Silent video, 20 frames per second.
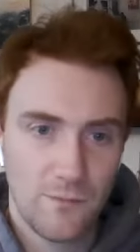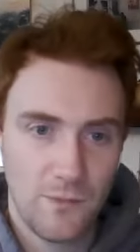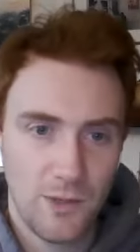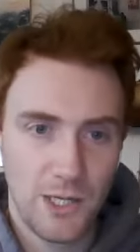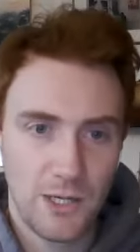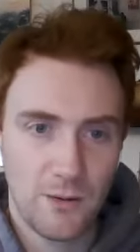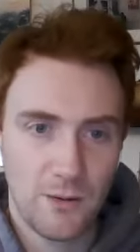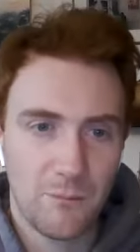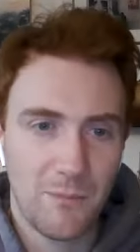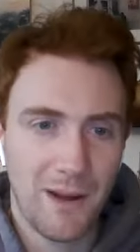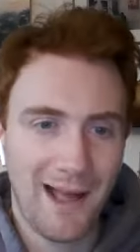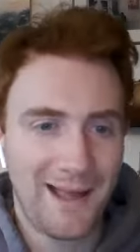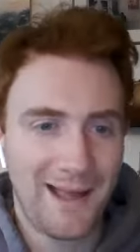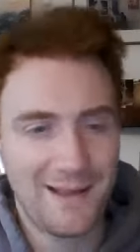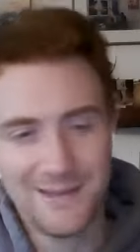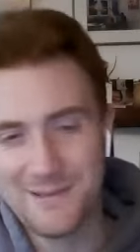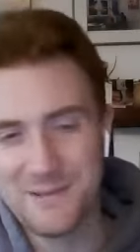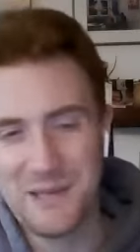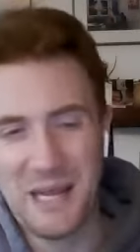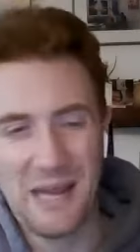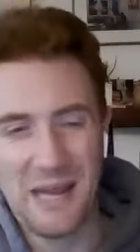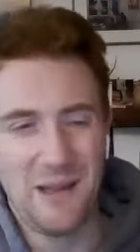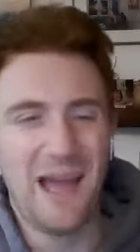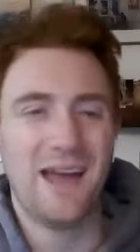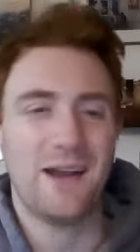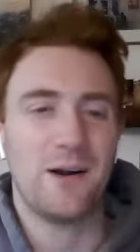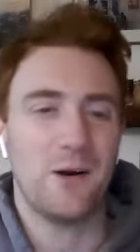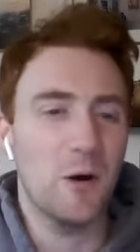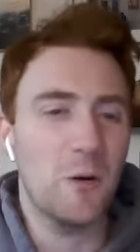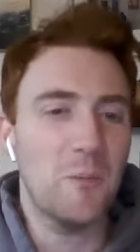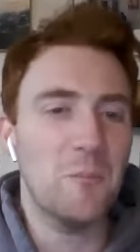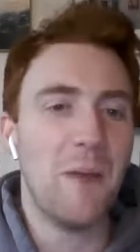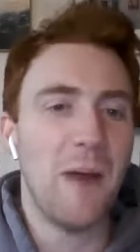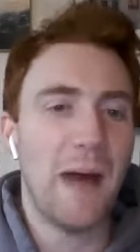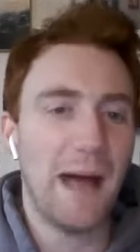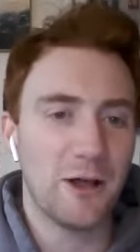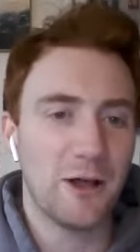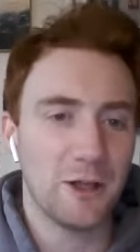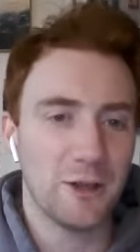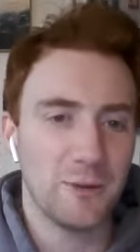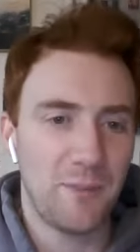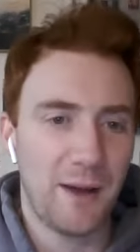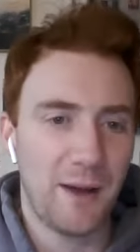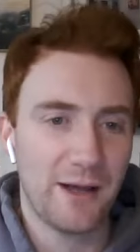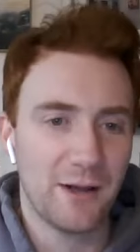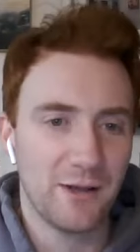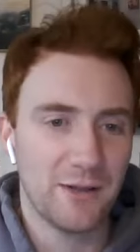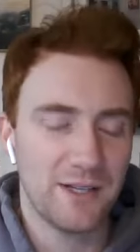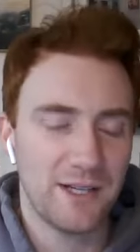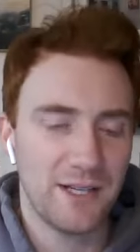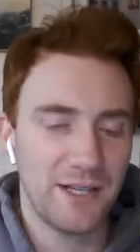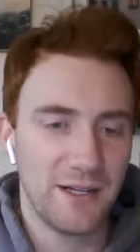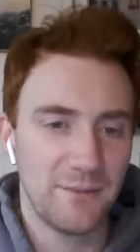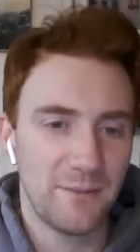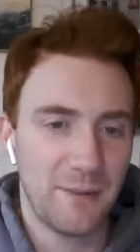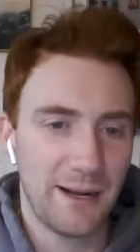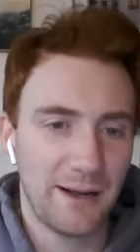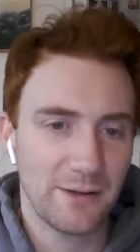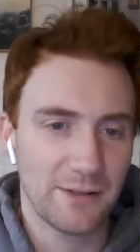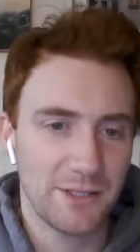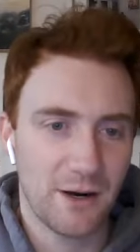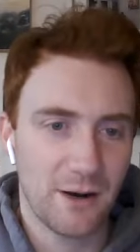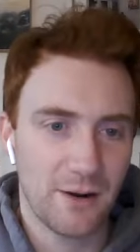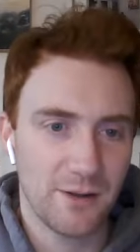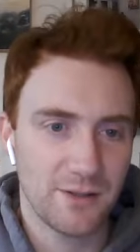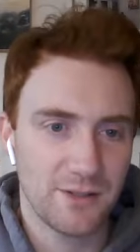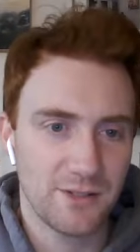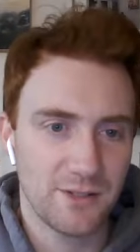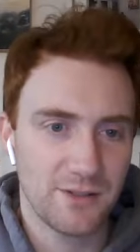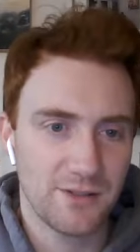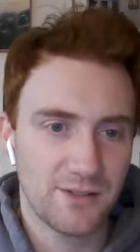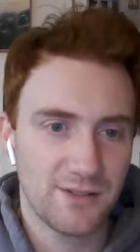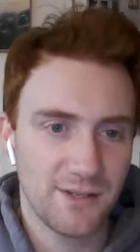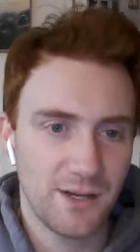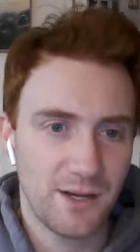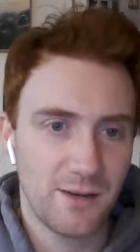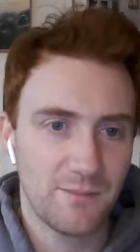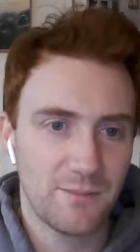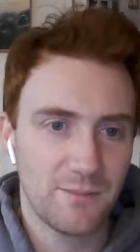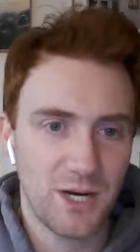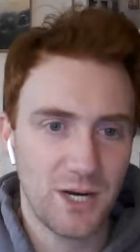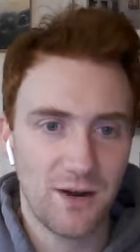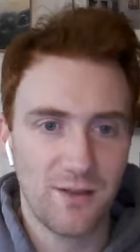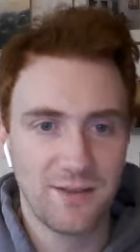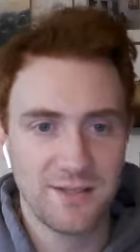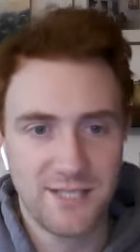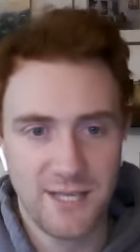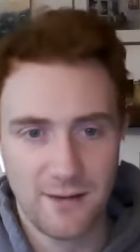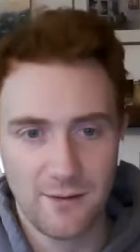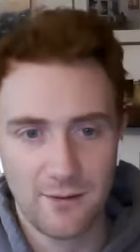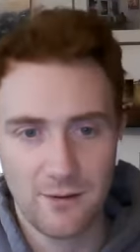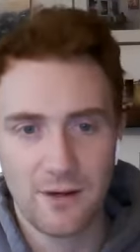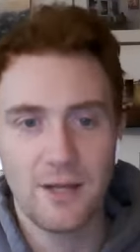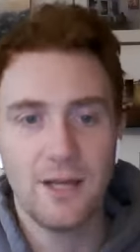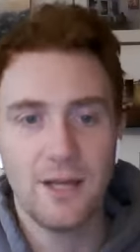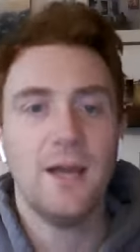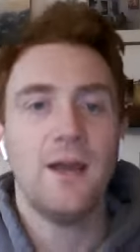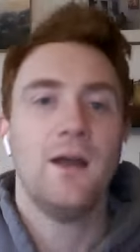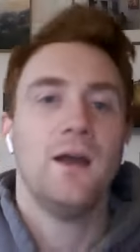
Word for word: you know, my I, I don't know, mild, mild, uh, mild yardage. Some Jonathan Taylor,